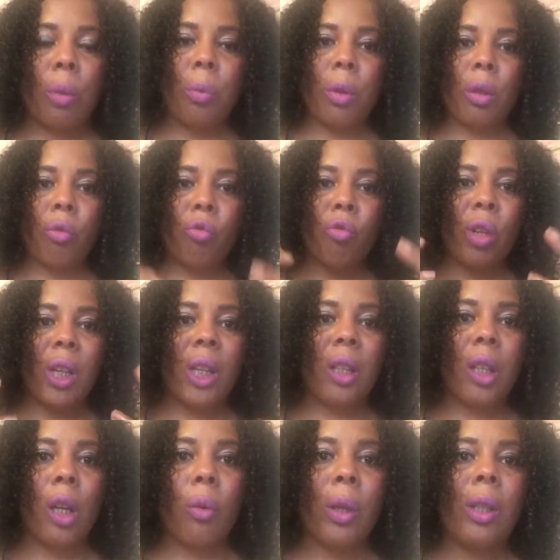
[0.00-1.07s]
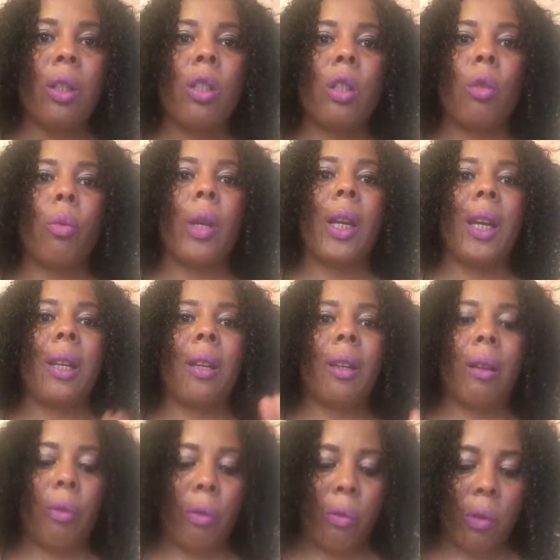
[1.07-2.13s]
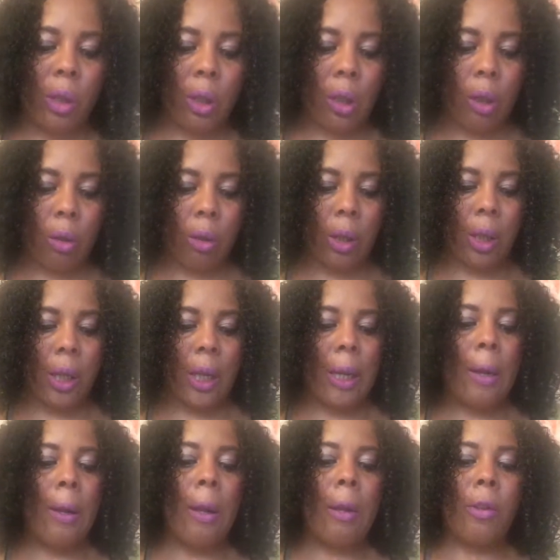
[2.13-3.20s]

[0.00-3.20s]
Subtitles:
I'm going to really go into it in another video, okay?